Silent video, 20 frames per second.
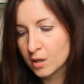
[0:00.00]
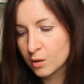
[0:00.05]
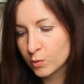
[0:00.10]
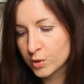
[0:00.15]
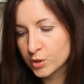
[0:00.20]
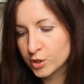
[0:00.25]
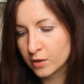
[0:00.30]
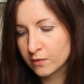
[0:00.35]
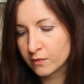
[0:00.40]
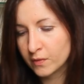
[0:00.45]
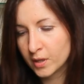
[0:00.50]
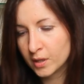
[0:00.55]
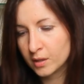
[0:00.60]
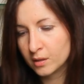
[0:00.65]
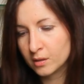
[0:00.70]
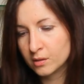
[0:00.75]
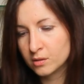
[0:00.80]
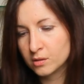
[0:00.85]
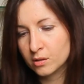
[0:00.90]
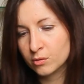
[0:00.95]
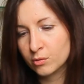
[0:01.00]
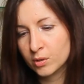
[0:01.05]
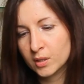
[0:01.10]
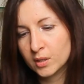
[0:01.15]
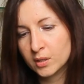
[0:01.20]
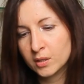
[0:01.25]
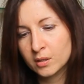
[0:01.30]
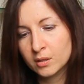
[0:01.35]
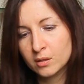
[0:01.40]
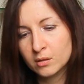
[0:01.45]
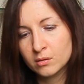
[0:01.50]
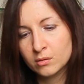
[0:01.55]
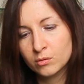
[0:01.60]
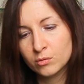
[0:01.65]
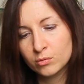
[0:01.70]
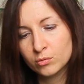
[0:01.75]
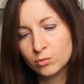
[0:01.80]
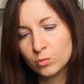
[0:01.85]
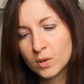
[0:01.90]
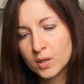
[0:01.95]
which I think it's a really
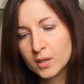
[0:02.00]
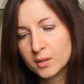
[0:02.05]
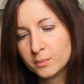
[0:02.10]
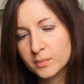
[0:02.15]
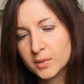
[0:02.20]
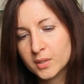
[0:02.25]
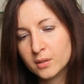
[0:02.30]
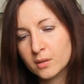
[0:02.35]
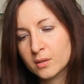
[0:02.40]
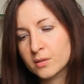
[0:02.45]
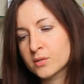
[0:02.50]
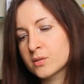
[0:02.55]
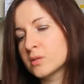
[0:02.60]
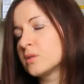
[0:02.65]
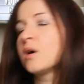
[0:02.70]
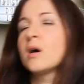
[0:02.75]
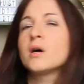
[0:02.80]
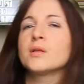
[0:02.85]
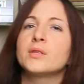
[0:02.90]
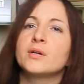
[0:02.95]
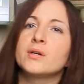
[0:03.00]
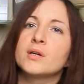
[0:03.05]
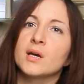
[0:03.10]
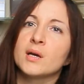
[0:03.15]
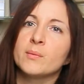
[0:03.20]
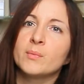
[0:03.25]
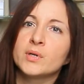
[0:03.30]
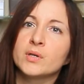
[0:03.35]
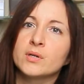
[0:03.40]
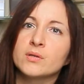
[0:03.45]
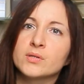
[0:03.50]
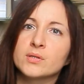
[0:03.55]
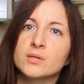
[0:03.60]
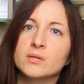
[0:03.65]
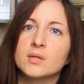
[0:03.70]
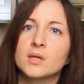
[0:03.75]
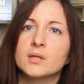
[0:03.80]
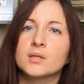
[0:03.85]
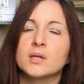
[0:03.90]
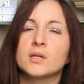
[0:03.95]
good one because the other cameras
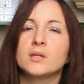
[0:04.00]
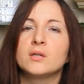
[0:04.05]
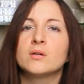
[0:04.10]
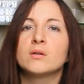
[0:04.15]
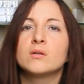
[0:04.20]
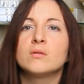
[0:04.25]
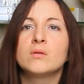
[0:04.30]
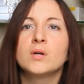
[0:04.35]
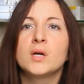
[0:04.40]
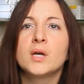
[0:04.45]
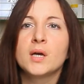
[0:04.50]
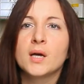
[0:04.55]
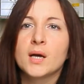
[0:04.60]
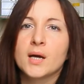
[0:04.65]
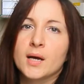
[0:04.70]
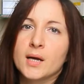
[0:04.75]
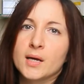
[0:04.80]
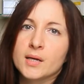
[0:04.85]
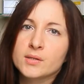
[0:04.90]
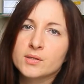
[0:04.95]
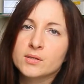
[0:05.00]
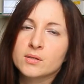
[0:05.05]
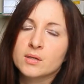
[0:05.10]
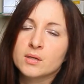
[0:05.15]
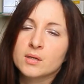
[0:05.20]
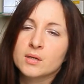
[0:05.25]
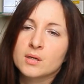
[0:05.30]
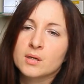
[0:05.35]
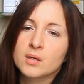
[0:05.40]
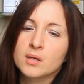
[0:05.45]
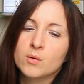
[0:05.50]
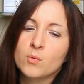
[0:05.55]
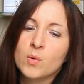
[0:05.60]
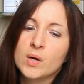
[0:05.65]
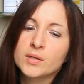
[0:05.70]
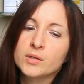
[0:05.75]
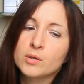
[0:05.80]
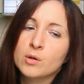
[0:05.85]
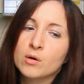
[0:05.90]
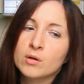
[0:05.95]
that I know has uh,
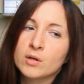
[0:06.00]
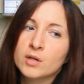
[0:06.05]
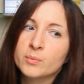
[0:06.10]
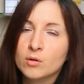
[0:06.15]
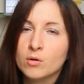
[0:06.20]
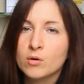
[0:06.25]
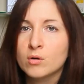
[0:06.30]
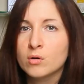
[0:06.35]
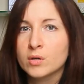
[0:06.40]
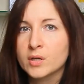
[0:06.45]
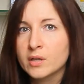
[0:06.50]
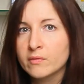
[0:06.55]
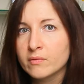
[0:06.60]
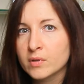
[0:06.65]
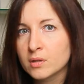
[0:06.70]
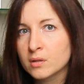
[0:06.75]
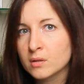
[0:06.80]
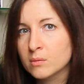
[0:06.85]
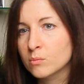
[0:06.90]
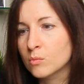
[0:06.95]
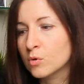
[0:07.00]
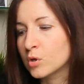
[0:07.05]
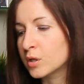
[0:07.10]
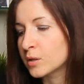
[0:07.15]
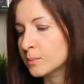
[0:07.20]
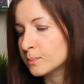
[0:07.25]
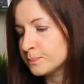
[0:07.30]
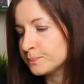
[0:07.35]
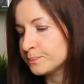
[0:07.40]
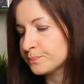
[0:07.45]
one dollar or even more.